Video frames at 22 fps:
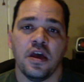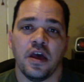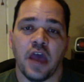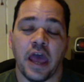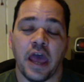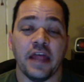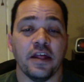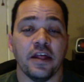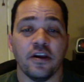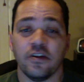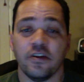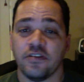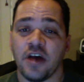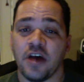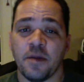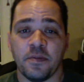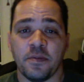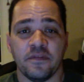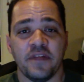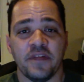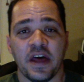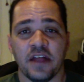And then on top
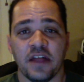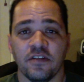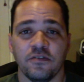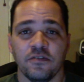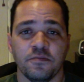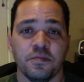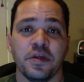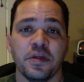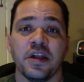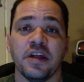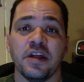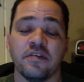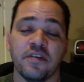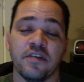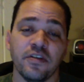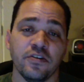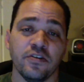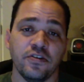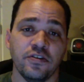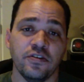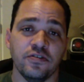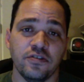of that, there's plenty of other
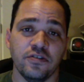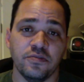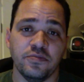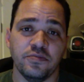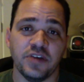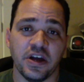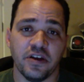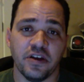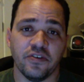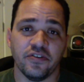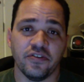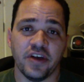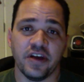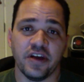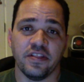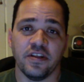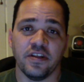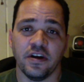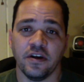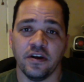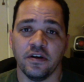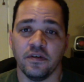YouTube channels out
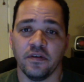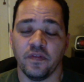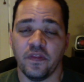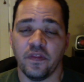there